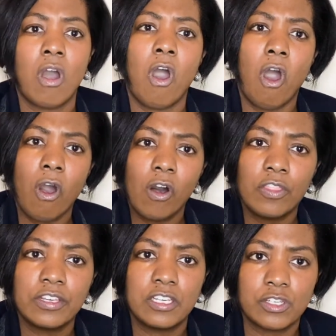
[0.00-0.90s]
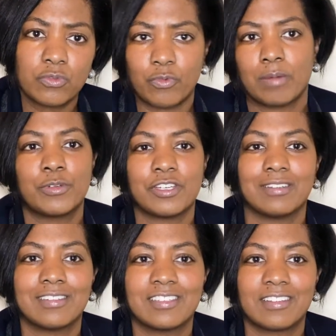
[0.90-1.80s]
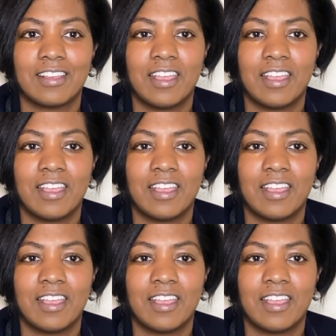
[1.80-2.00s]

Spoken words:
all the disruptions?